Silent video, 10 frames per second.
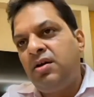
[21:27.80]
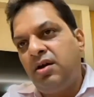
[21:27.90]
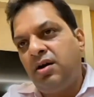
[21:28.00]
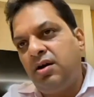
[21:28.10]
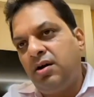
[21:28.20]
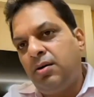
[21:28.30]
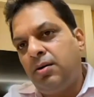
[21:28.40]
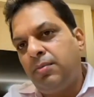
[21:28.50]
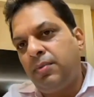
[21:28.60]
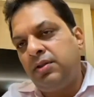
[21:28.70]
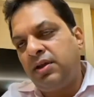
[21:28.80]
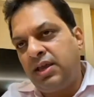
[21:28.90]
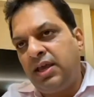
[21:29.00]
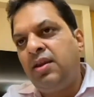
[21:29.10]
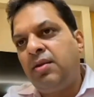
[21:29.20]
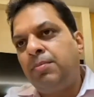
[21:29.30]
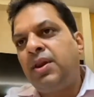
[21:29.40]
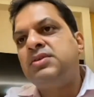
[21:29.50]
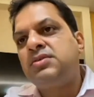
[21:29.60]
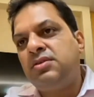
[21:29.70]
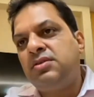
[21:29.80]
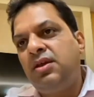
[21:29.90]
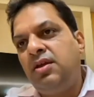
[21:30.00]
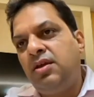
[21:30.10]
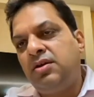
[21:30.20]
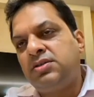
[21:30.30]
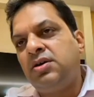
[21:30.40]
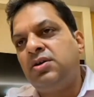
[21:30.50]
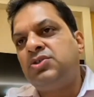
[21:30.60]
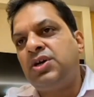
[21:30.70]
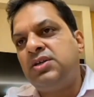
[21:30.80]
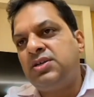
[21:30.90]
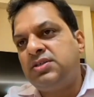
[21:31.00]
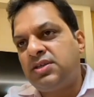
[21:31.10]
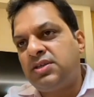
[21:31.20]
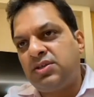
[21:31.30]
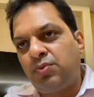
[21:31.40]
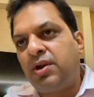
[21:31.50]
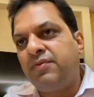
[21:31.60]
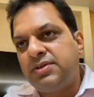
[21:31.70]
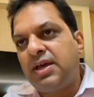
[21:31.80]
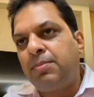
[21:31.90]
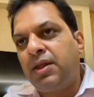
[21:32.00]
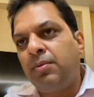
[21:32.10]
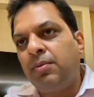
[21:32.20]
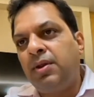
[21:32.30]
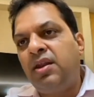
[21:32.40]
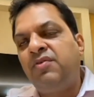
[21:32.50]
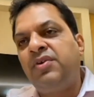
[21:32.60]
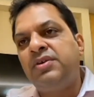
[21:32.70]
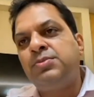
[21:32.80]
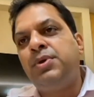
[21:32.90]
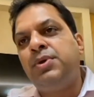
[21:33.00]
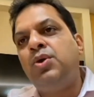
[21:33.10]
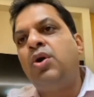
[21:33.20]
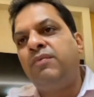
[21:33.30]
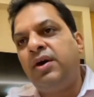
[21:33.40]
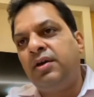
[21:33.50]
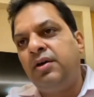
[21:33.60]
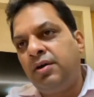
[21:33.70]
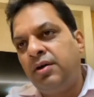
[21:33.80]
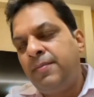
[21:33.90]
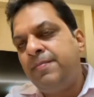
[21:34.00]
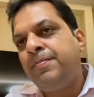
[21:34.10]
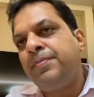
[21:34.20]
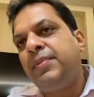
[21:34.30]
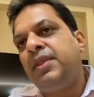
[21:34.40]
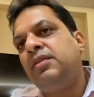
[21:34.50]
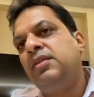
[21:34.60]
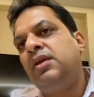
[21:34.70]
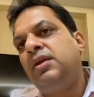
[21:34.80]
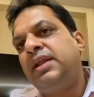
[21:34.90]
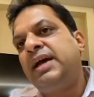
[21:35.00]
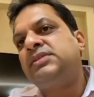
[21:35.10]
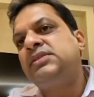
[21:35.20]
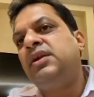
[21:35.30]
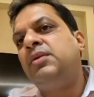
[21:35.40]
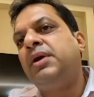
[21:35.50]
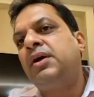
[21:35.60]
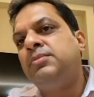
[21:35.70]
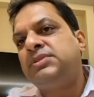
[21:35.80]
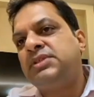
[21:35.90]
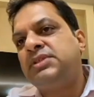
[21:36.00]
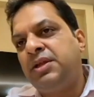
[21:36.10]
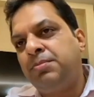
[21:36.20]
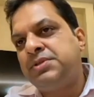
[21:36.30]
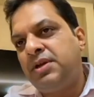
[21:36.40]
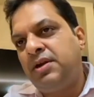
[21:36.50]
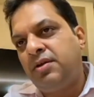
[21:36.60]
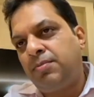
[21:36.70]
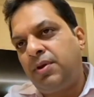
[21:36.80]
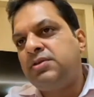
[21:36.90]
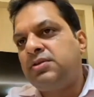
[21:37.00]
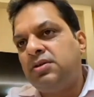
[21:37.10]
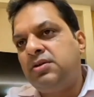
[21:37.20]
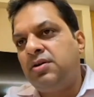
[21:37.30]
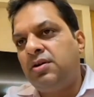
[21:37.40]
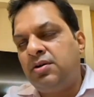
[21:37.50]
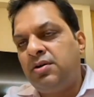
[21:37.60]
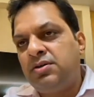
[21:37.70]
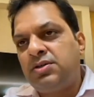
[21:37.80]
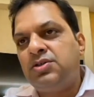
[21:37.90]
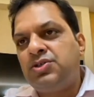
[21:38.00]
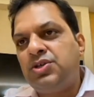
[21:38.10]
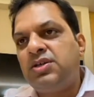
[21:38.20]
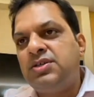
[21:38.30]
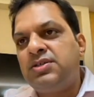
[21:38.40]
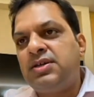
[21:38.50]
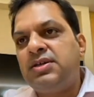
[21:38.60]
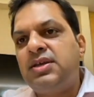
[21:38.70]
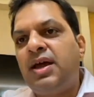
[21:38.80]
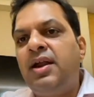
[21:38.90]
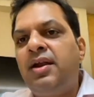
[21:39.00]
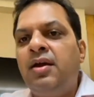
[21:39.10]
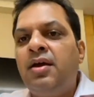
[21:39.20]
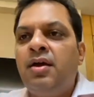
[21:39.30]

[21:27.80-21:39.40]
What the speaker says: the gain plus the surcharge and cess, whatever is applicable. And if it is beyond 1 year, then the tax rate becomes 10% plus the surcharge and cess. And